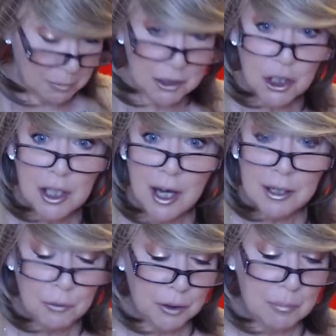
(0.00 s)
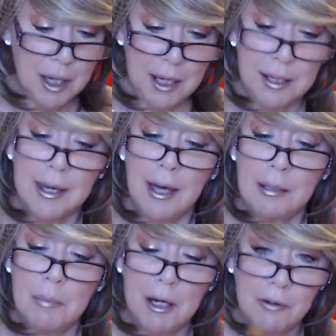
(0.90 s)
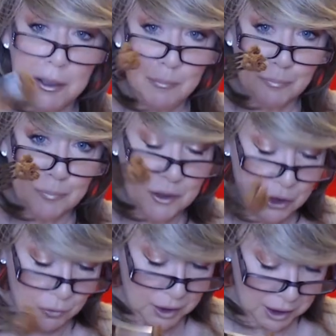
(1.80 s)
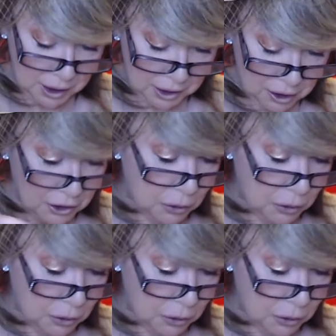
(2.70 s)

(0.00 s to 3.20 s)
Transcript: much luck with my calamari. Took one of the littlest